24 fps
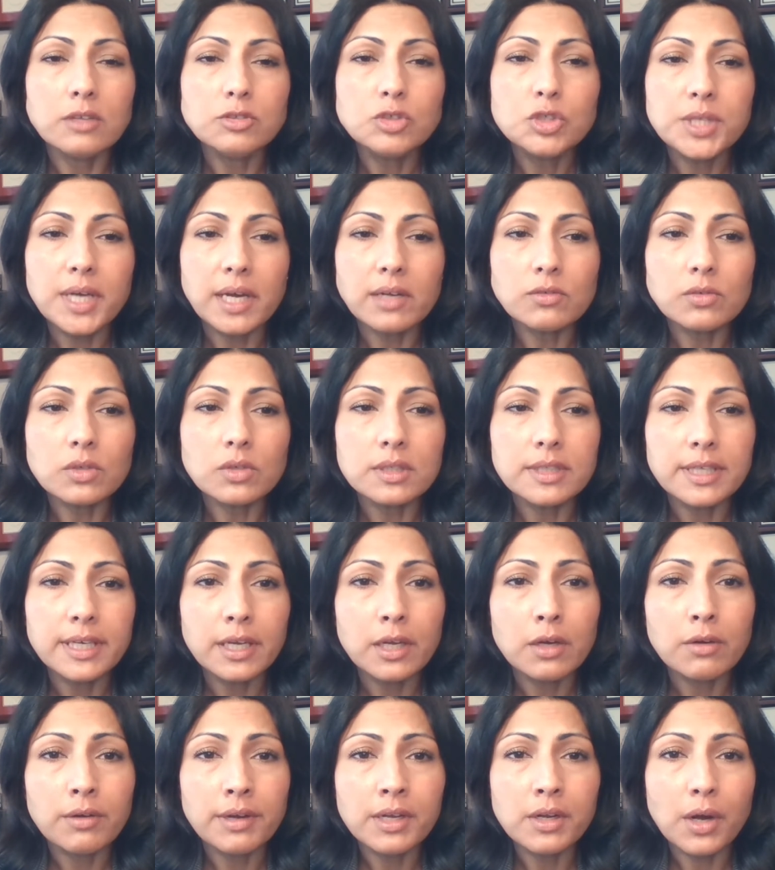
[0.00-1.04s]

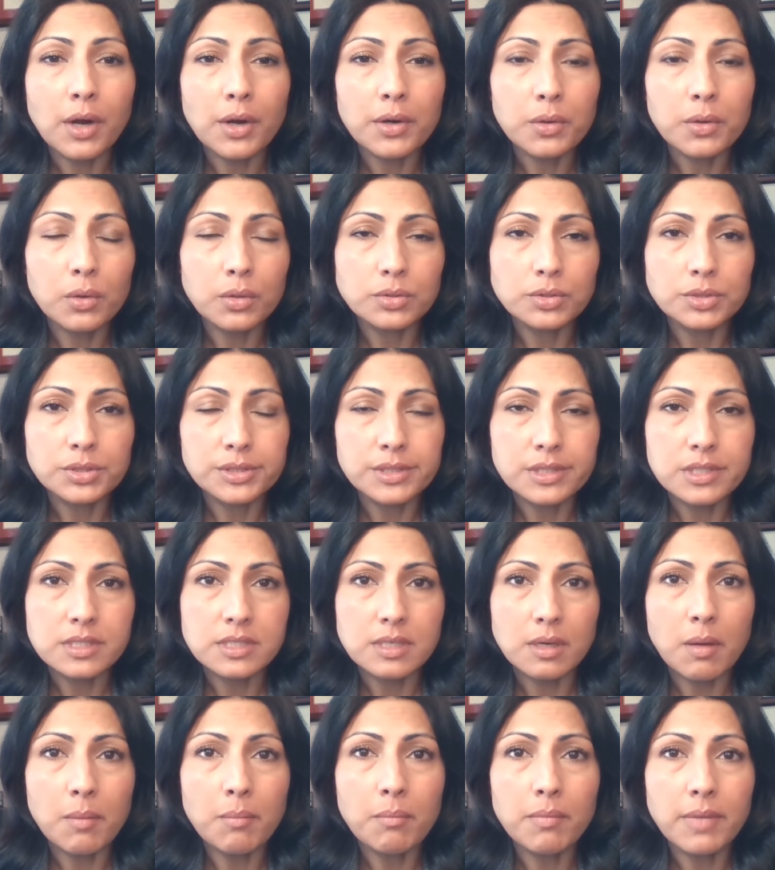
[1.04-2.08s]
Generally, green card
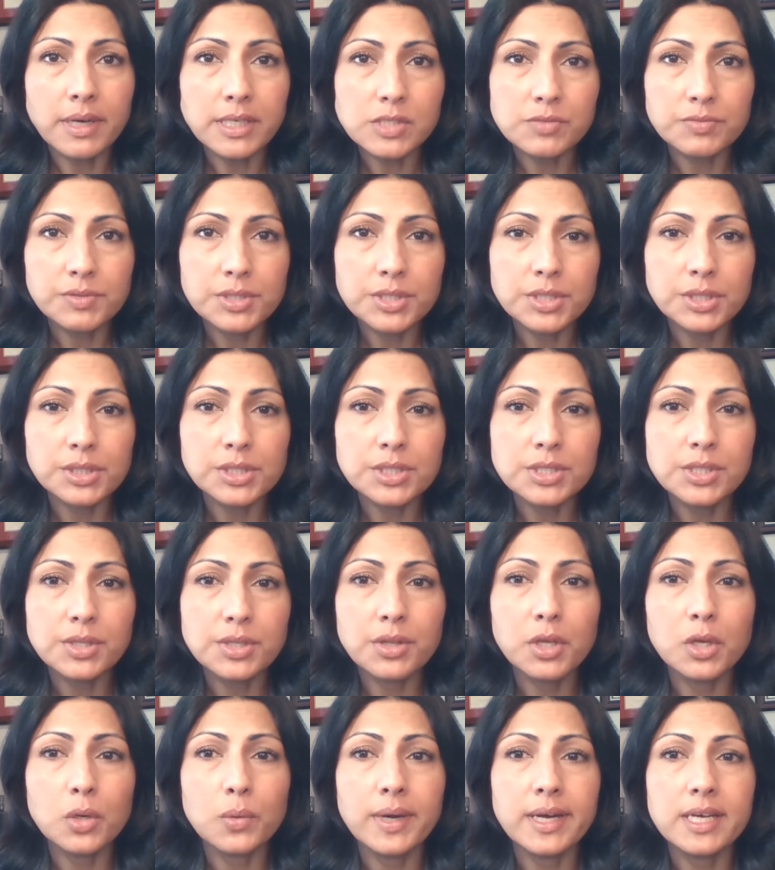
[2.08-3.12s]
holders must return to
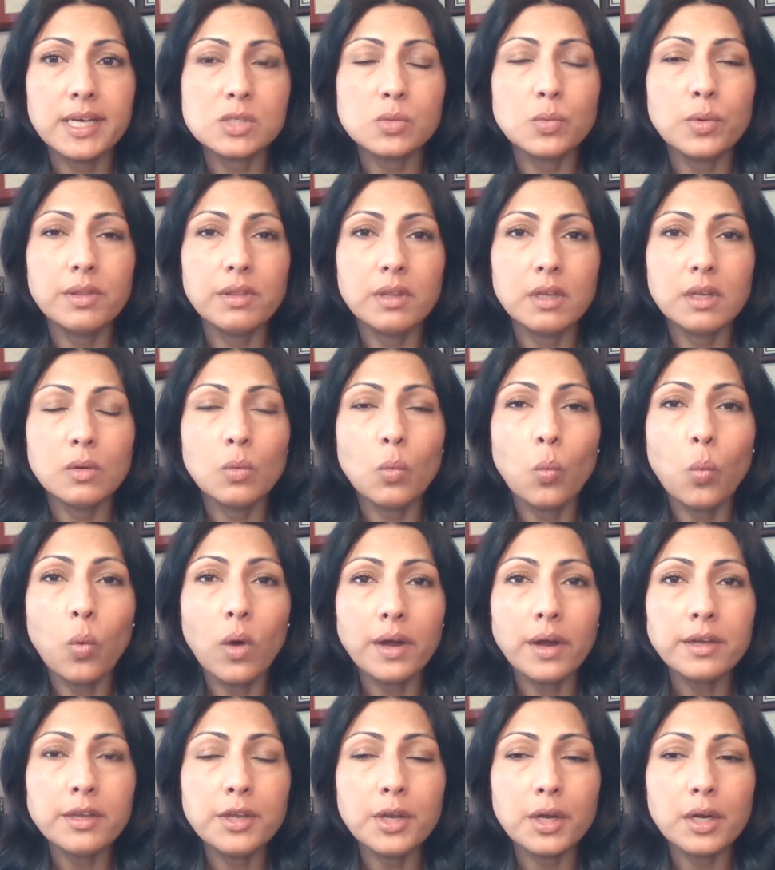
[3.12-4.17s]
the U.S. within
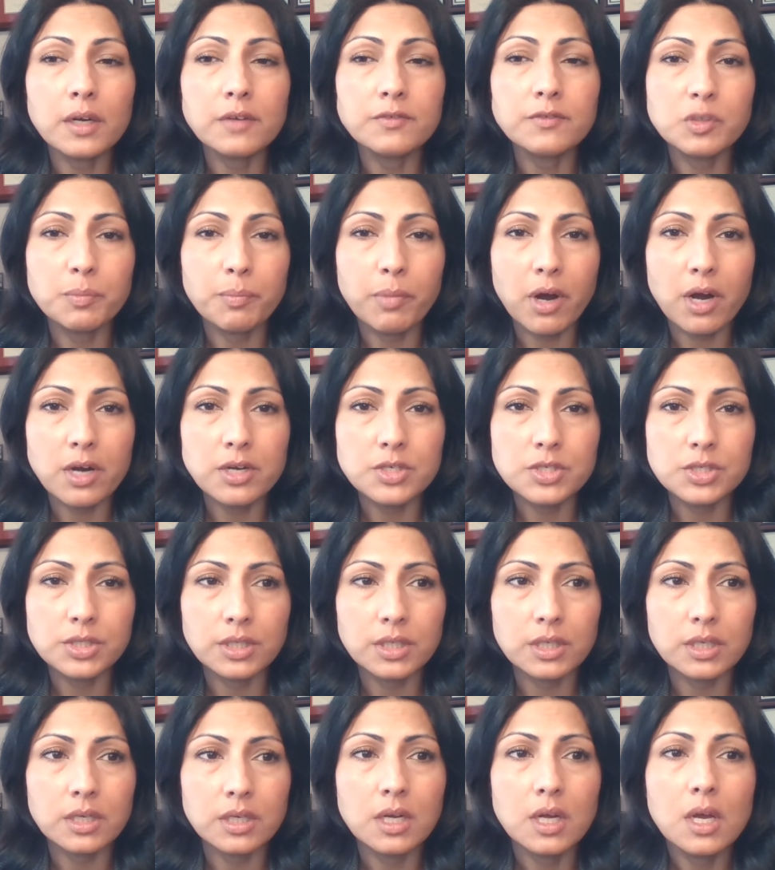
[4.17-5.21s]
1 year of
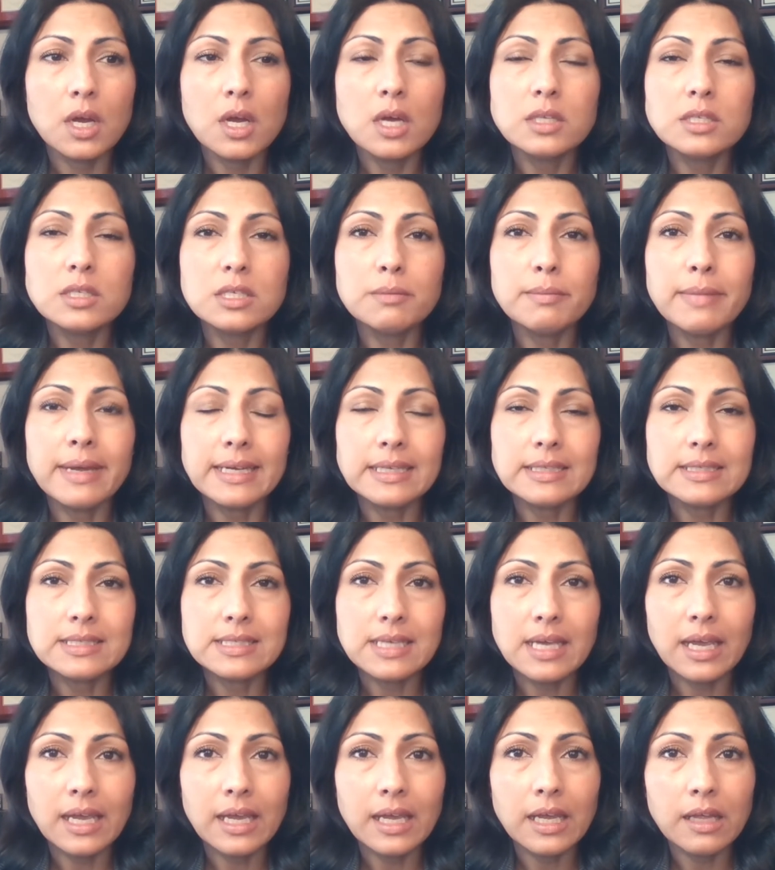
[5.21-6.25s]
departure to
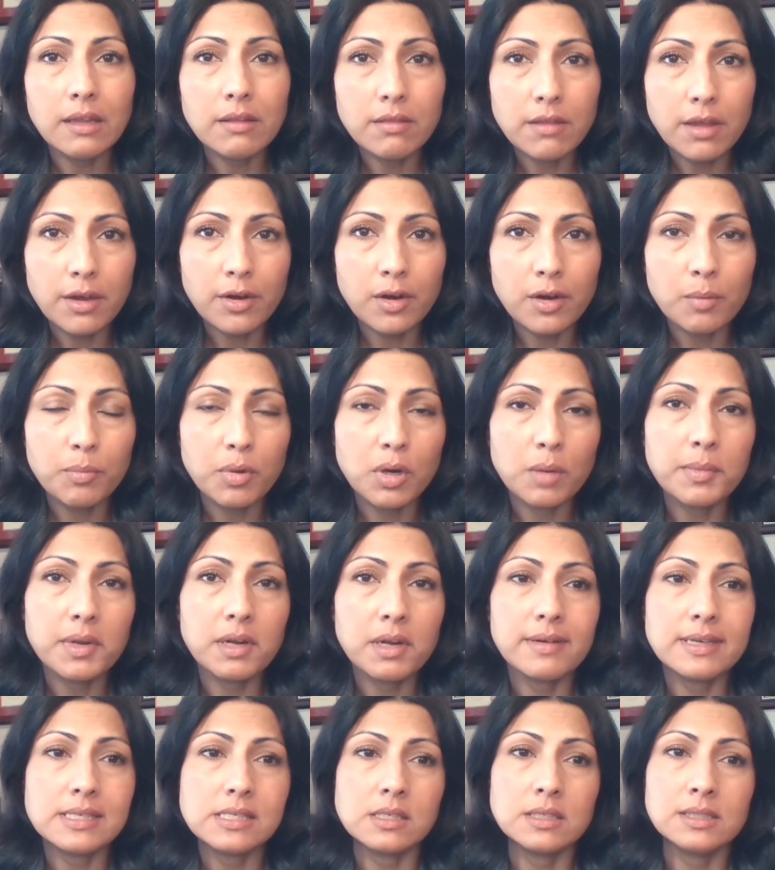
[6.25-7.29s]
maintain their
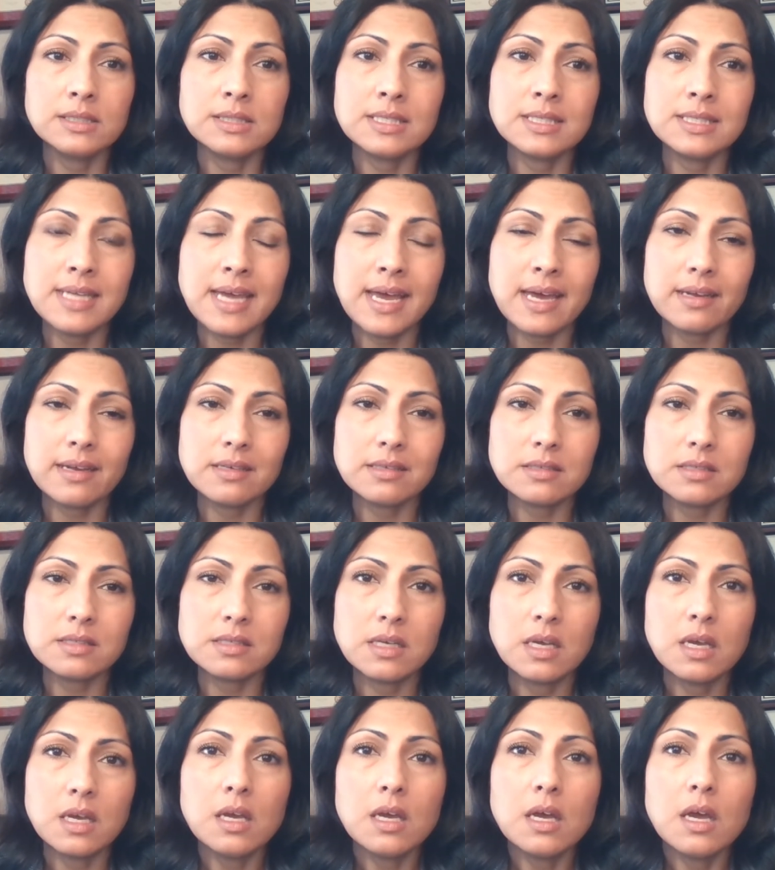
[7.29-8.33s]
permanent resident
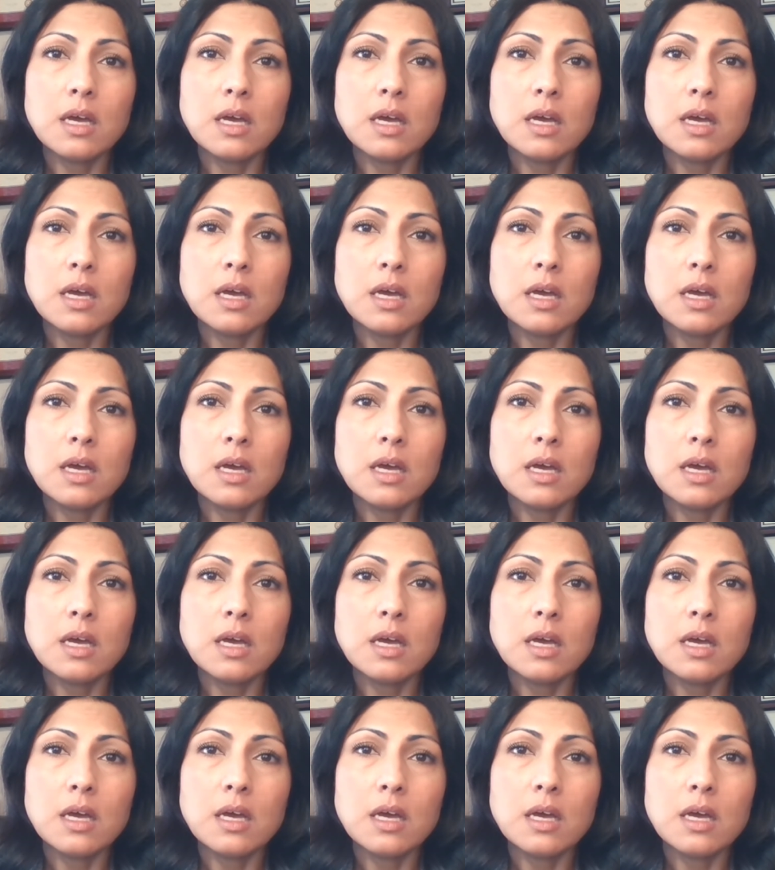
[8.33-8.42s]
status.